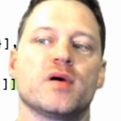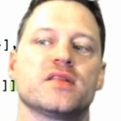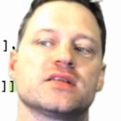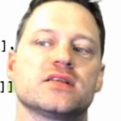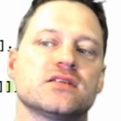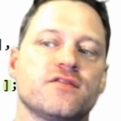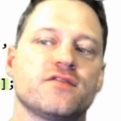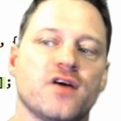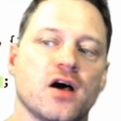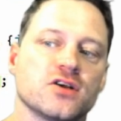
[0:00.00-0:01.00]
But this is a
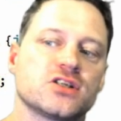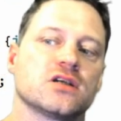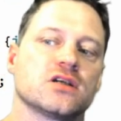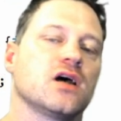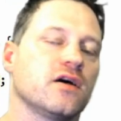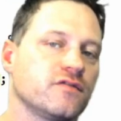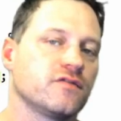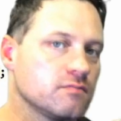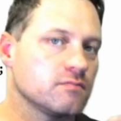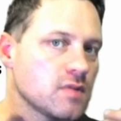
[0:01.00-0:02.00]
function of
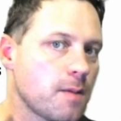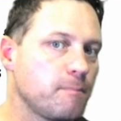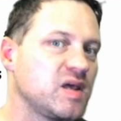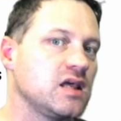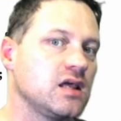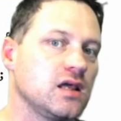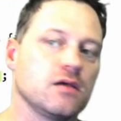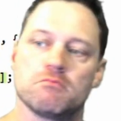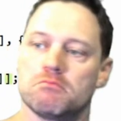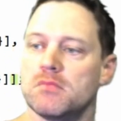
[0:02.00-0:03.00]

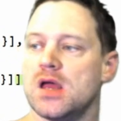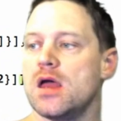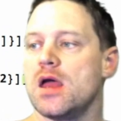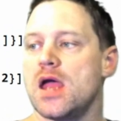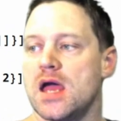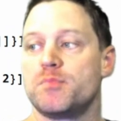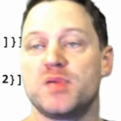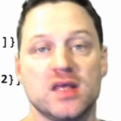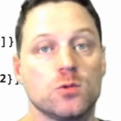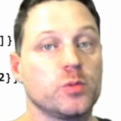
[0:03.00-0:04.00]
P, and
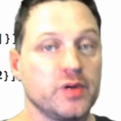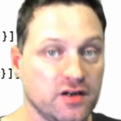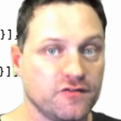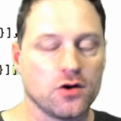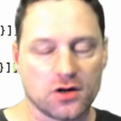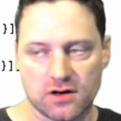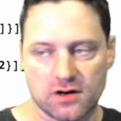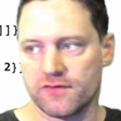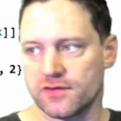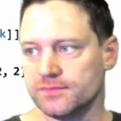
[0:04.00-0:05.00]
P will be a
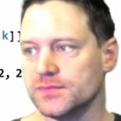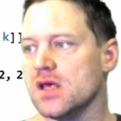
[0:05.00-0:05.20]
photograph.